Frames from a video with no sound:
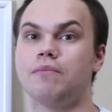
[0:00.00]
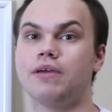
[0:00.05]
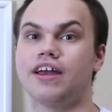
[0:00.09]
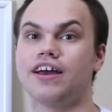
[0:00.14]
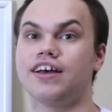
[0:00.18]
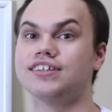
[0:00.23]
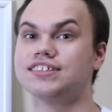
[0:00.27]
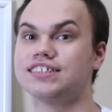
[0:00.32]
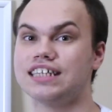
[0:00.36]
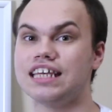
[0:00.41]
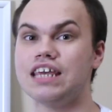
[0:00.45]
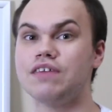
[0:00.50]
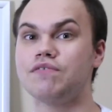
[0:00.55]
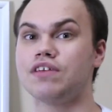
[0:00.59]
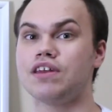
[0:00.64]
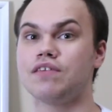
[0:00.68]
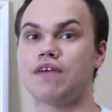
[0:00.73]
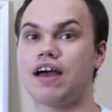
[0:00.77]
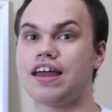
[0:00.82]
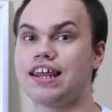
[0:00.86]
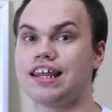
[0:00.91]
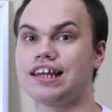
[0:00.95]
because even
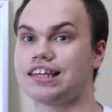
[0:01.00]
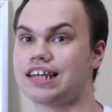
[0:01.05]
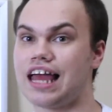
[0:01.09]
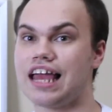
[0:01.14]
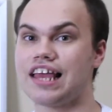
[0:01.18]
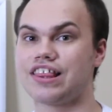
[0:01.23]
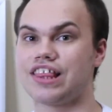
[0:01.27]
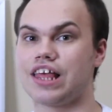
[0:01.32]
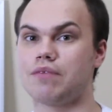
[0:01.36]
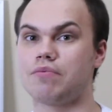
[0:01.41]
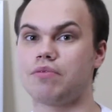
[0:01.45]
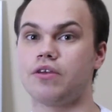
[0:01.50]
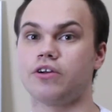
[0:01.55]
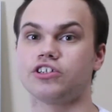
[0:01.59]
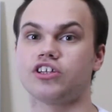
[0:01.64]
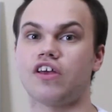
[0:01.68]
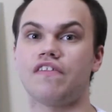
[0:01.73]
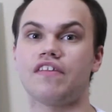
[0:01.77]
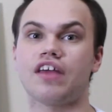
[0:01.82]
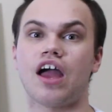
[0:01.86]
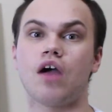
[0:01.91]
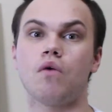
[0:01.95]
if I didn't like them, there's
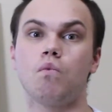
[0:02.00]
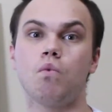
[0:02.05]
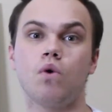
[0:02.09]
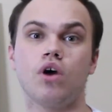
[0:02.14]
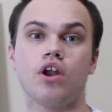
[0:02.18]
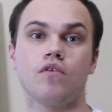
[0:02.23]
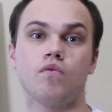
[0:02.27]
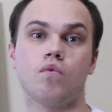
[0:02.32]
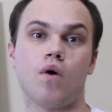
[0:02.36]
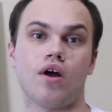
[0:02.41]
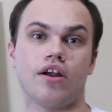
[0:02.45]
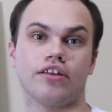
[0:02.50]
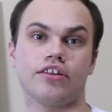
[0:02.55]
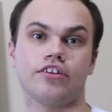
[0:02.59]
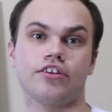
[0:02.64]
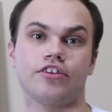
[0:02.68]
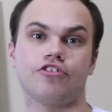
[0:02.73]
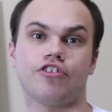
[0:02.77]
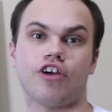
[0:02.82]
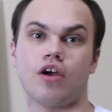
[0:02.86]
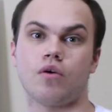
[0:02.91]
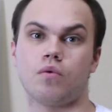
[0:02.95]
something I would have wanted to
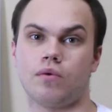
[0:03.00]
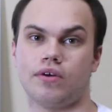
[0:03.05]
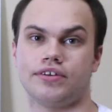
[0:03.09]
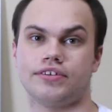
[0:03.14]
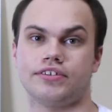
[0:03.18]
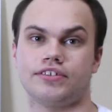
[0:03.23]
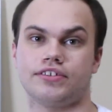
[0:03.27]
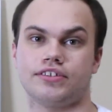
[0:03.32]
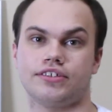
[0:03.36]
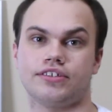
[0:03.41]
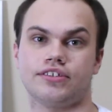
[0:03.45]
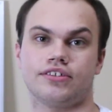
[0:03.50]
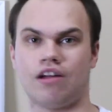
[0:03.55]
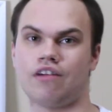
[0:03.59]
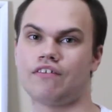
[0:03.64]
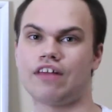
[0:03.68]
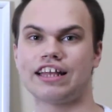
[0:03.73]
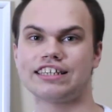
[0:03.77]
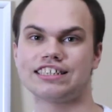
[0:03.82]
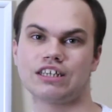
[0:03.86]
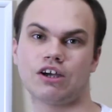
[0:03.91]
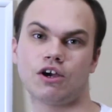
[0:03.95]
try once.
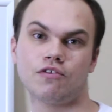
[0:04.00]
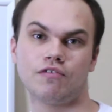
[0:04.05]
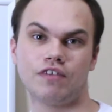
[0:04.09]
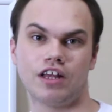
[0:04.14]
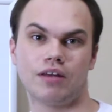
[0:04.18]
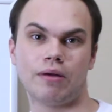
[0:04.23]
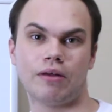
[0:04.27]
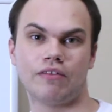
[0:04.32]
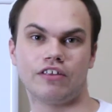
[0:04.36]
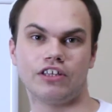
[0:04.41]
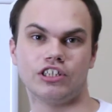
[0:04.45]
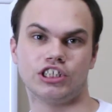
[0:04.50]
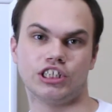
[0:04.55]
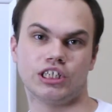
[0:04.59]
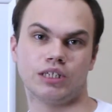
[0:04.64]
That's how I feel about these